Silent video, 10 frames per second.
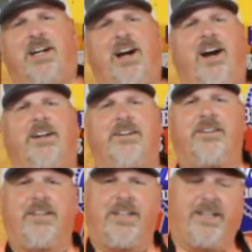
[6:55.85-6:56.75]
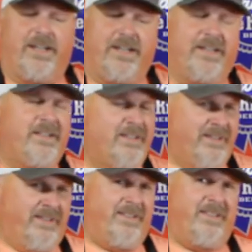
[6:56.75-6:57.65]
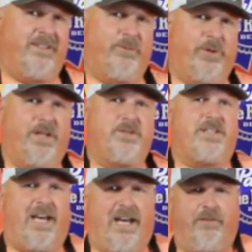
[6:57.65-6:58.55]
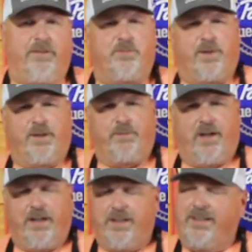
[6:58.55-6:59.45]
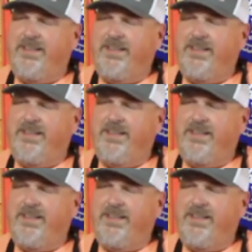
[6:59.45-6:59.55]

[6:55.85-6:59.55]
character that uh, we used to have at spring break.